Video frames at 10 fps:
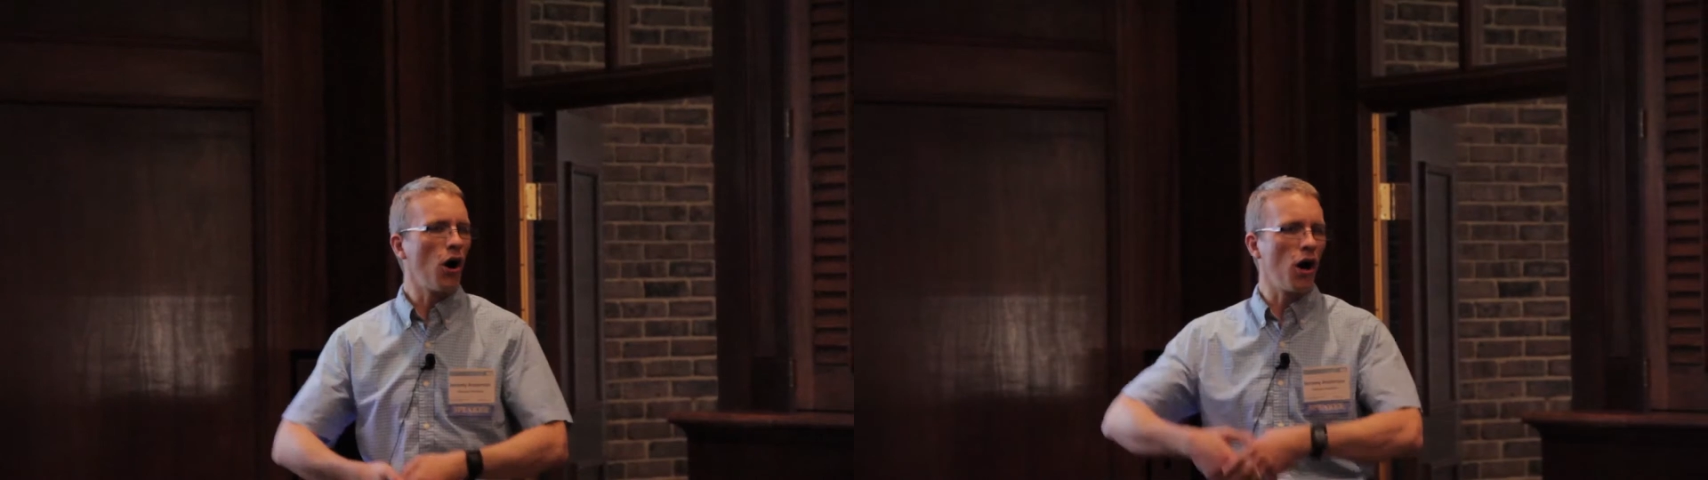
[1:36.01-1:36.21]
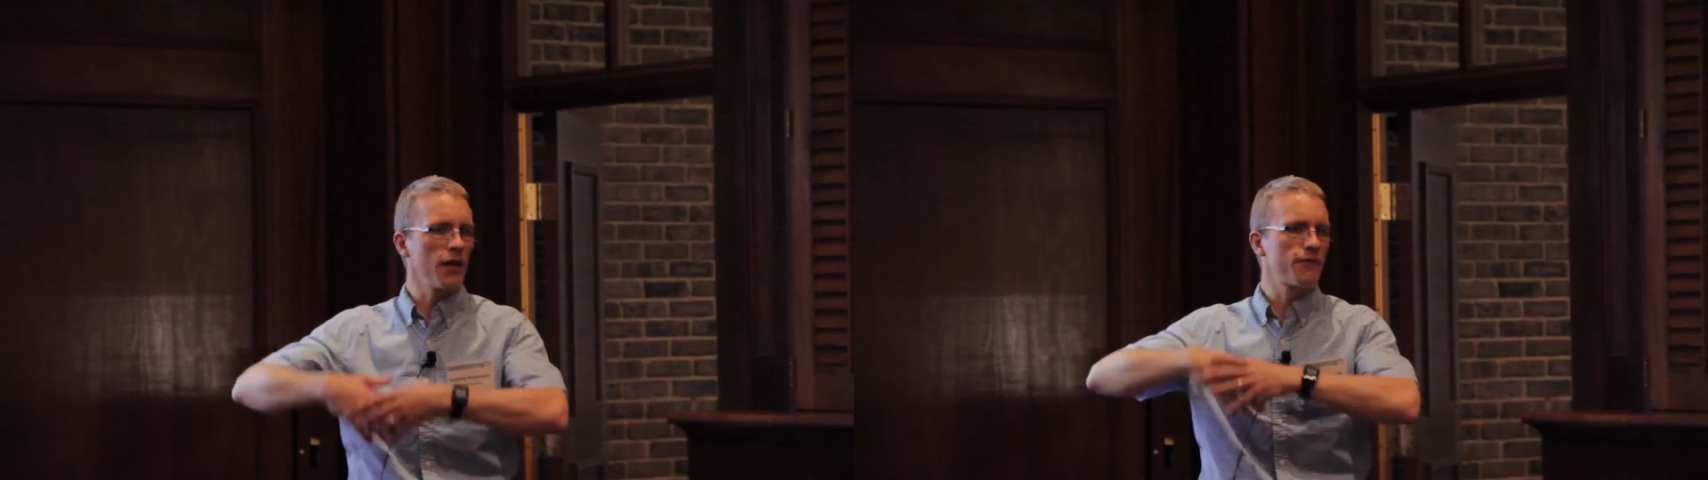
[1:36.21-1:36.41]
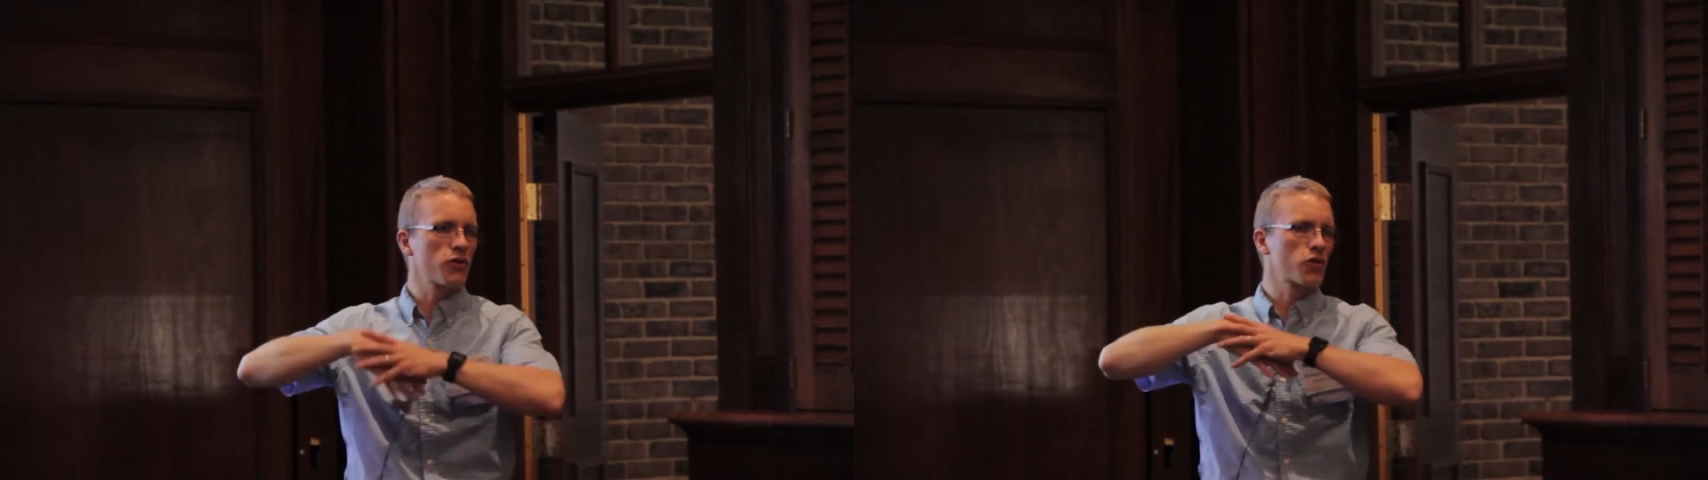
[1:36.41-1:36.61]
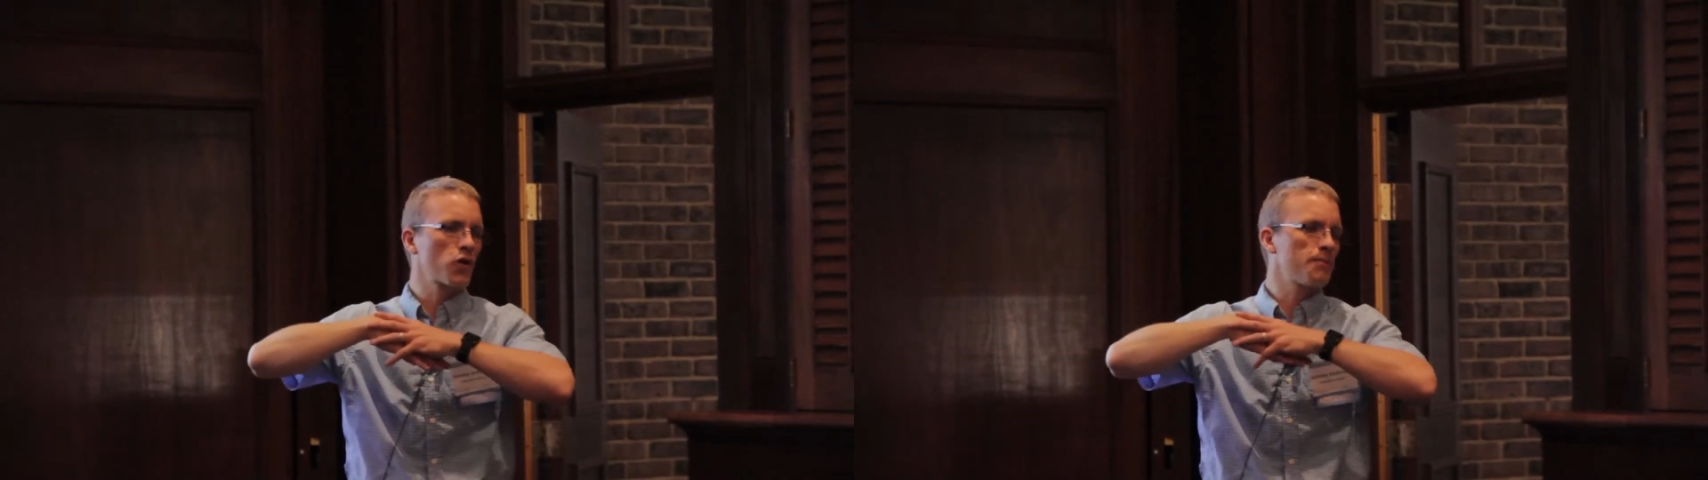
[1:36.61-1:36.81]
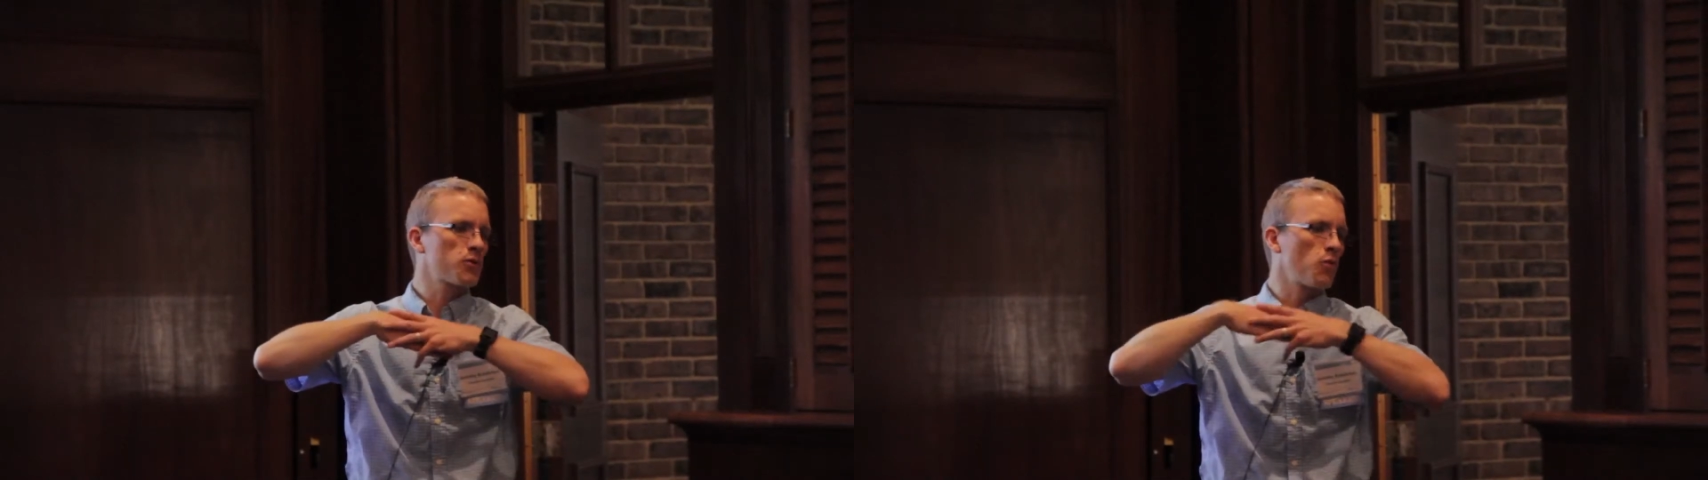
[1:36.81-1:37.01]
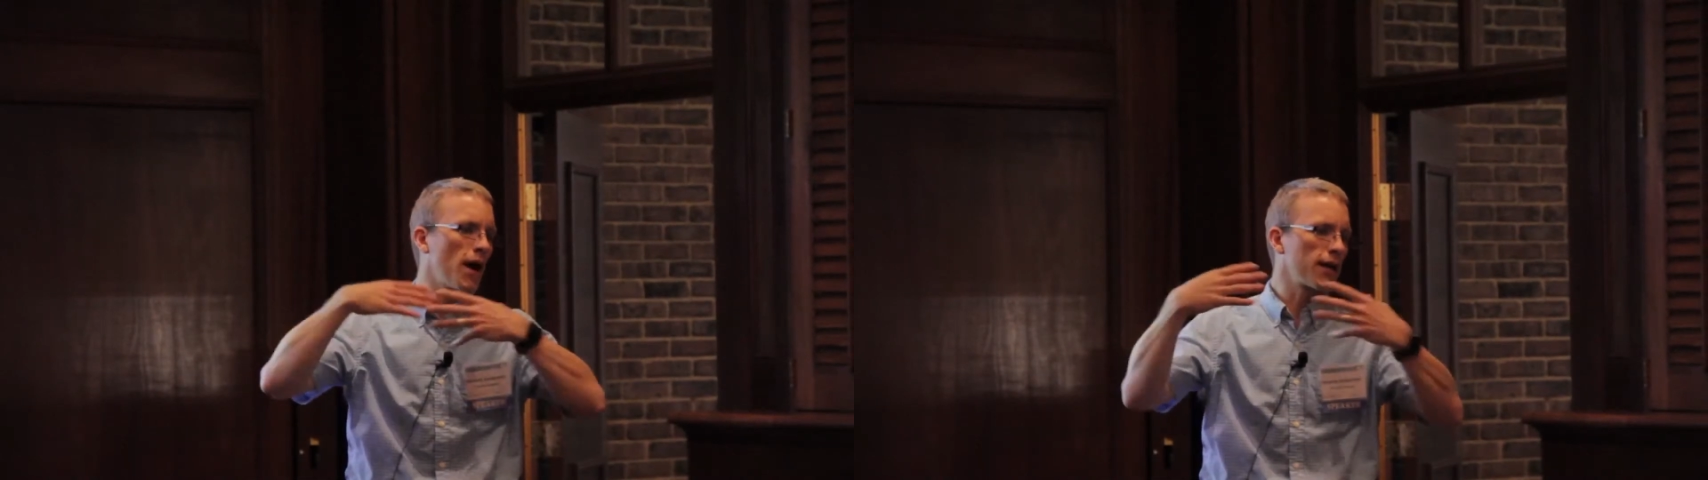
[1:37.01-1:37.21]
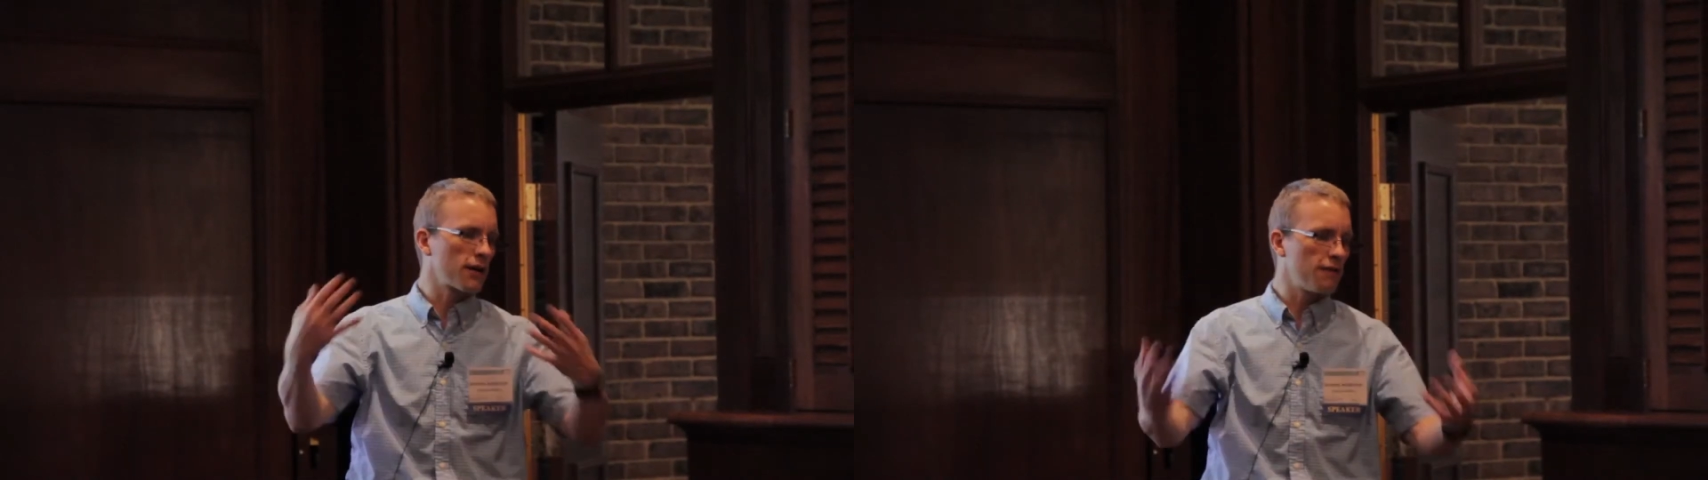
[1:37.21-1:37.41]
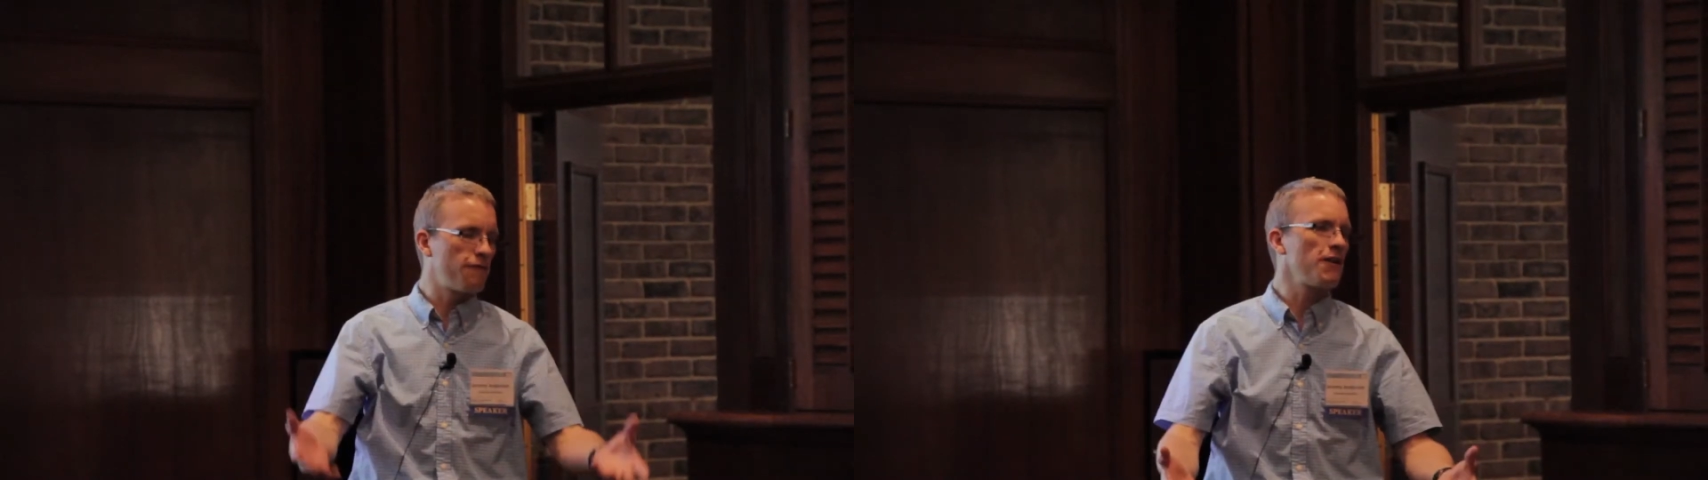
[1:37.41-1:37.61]
all of your scripts run
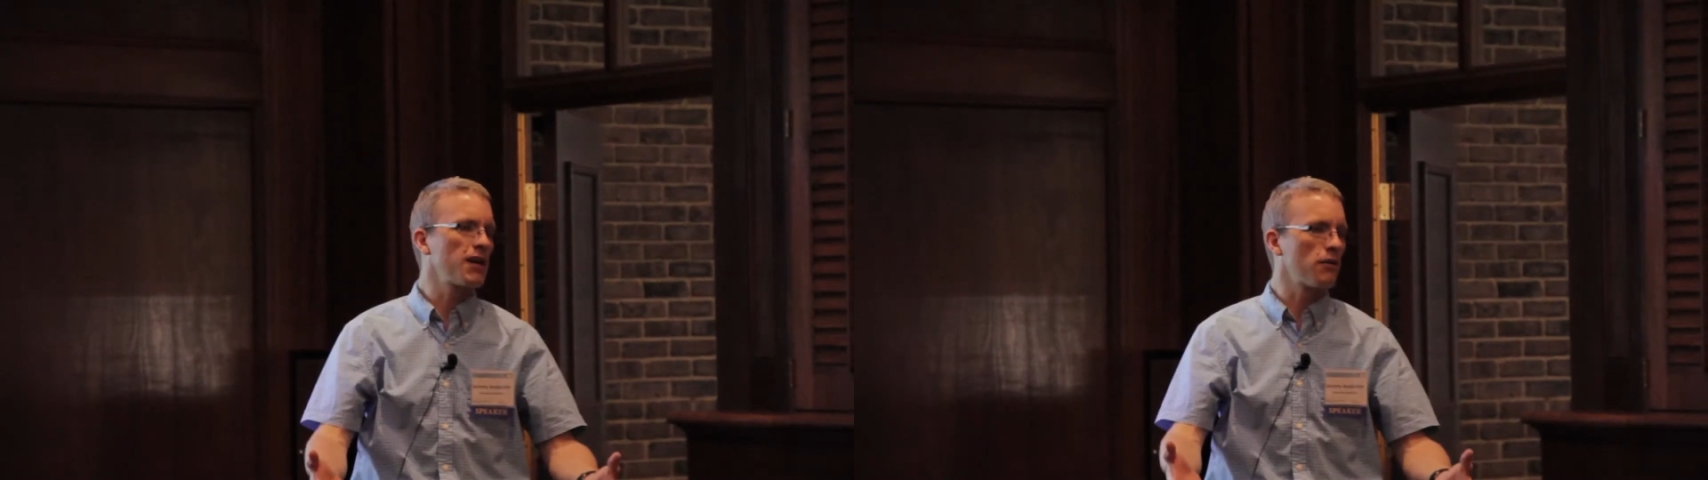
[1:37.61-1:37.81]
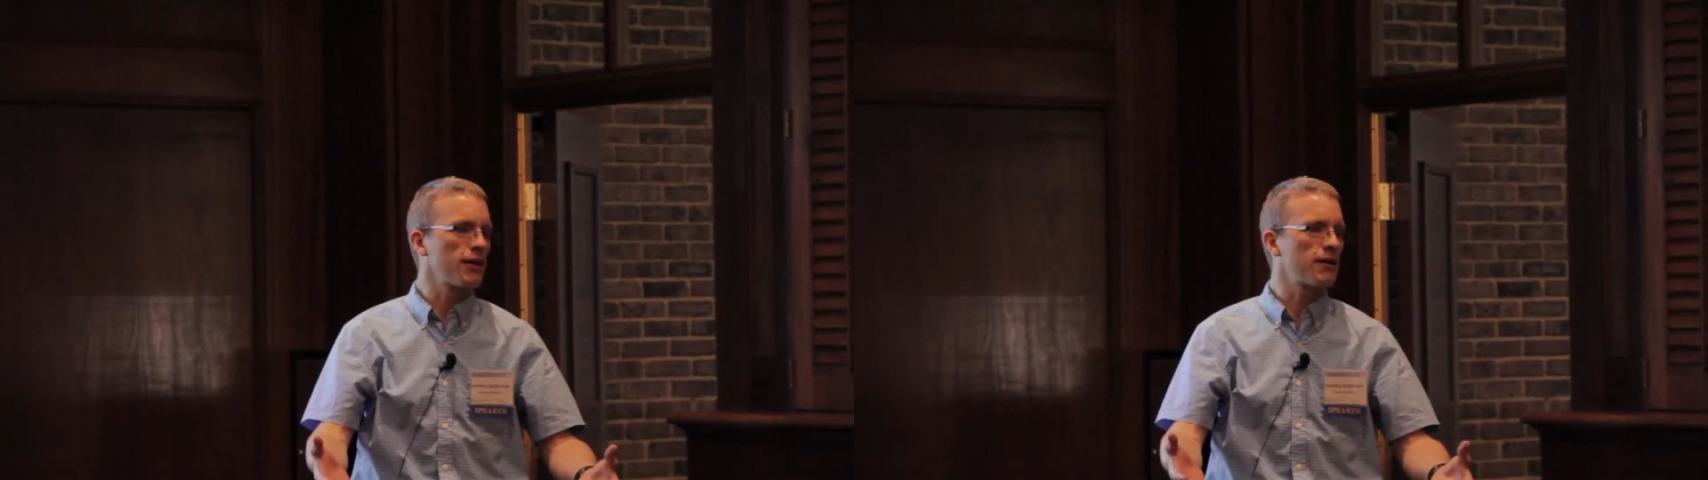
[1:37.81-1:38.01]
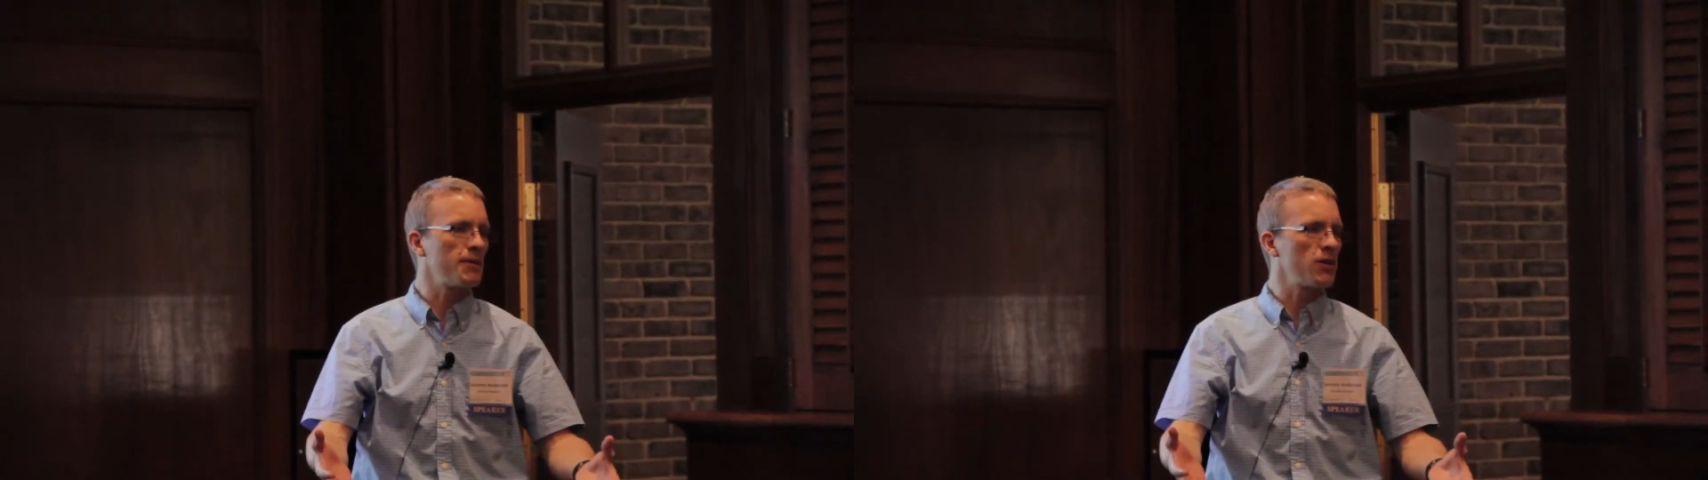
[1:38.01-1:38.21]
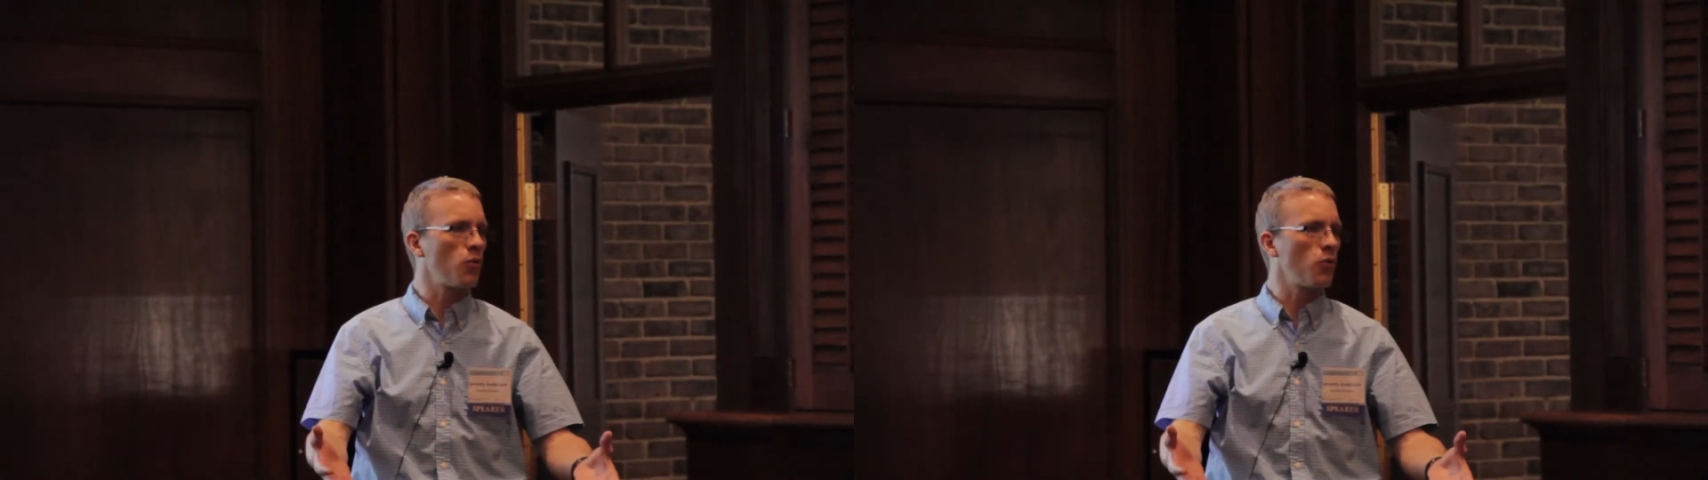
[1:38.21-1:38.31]
and configure it to be